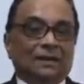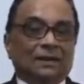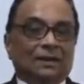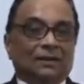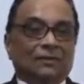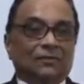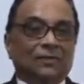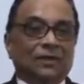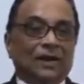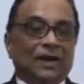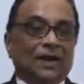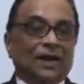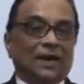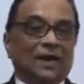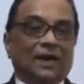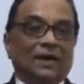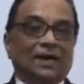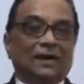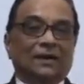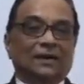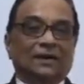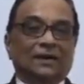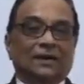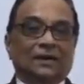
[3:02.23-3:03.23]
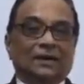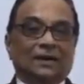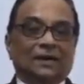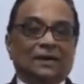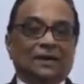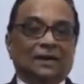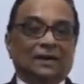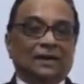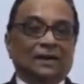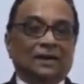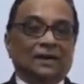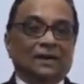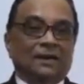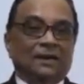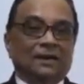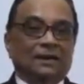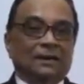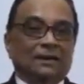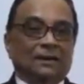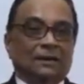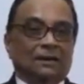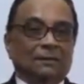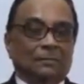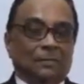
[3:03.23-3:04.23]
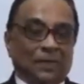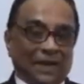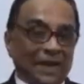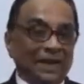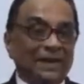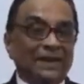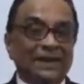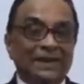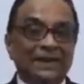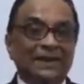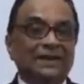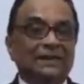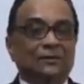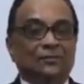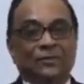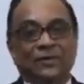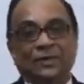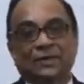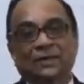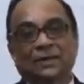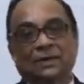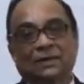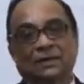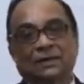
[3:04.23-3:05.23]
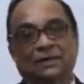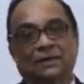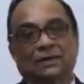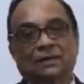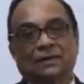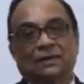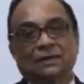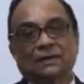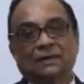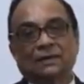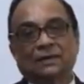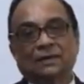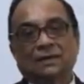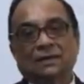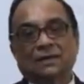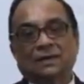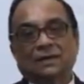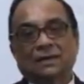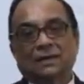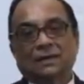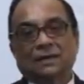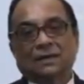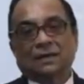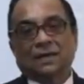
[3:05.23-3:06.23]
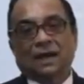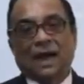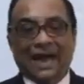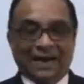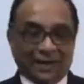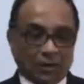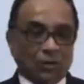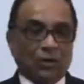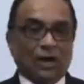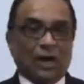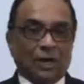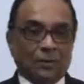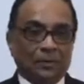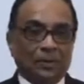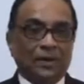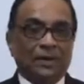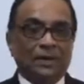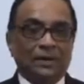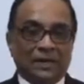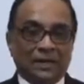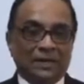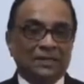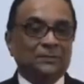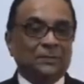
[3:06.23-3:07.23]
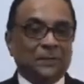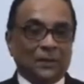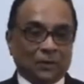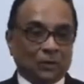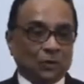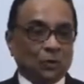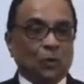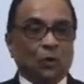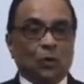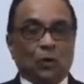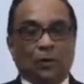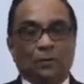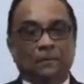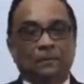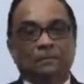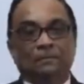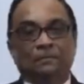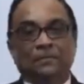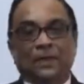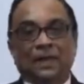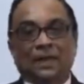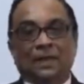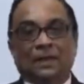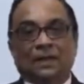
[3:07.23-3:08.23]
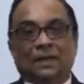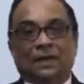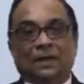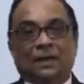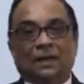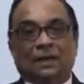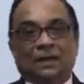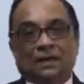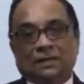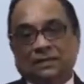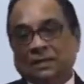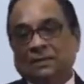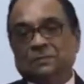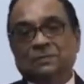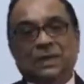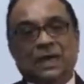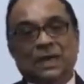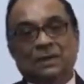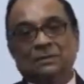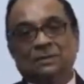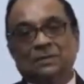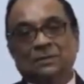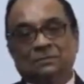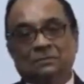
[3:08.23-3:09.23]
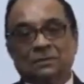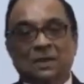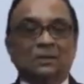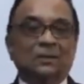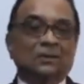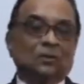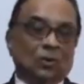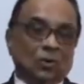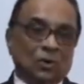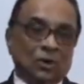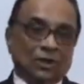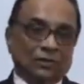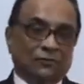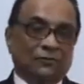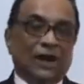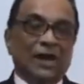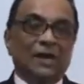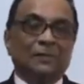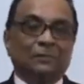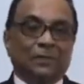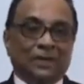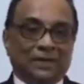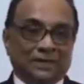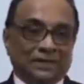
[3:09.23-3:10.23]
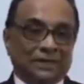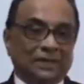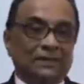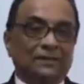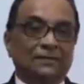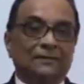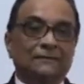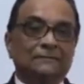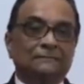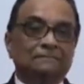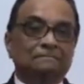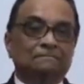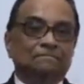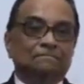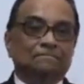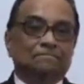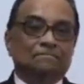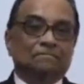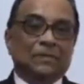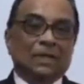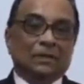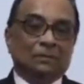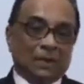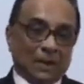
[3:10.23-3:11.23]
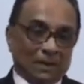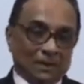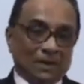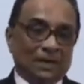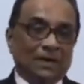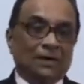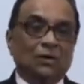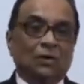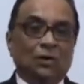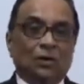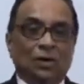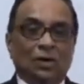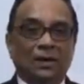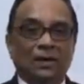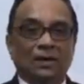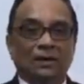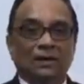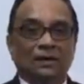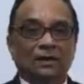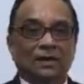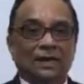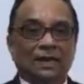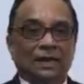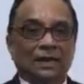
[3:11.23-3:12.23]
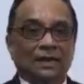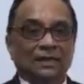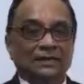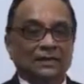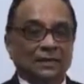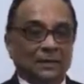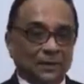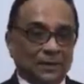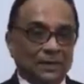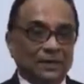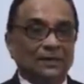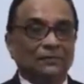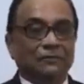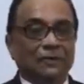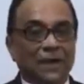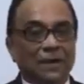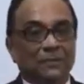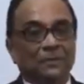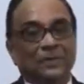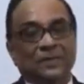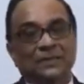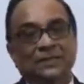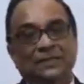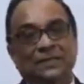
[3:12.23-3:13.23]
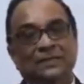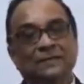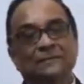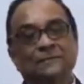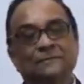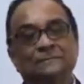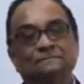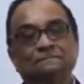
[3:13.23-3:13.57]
we are uh, blending it with uh, hydrocarbon, that is petrol. Sometimes it's maybe 25% power alcohol and 75%